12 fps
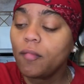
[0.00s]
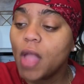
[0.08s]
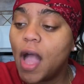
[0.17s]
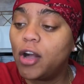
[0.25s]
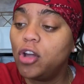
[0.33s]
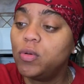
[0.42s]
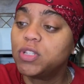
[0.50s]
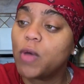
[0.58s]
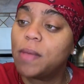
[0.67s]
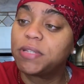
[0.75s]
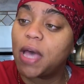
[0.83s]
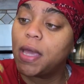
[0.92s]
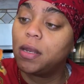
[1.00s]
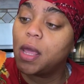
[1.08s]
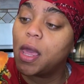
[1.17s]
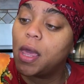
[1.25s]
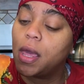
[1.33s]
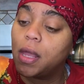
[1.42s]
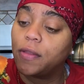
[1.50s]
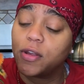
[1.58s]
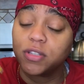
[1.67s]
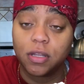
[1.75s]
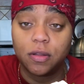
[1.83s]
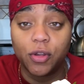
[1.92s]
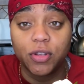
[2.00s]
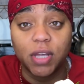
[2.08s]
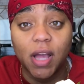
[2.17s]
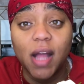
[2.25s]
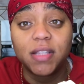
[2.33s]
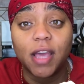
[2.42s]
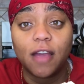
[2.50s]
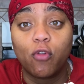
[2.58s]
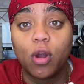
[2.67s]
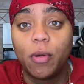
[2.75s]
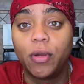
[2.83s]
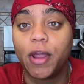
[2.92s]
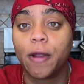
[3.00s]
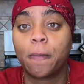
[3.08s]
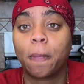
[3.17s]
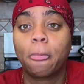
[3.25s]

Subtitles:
I go to his website and there's a contact form on there.